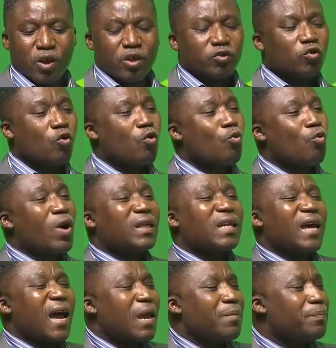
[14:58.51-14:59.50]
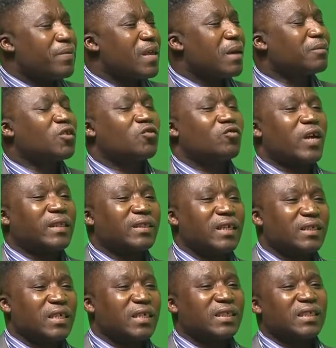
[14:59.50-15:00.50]
So what IPM
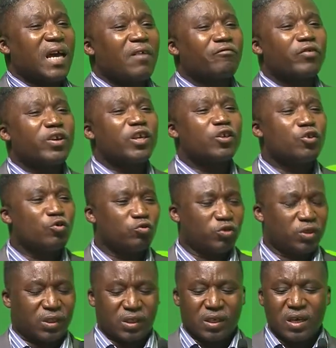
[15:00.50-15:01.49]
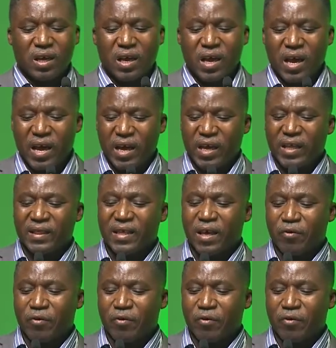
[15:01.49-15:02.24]
strategies have we used in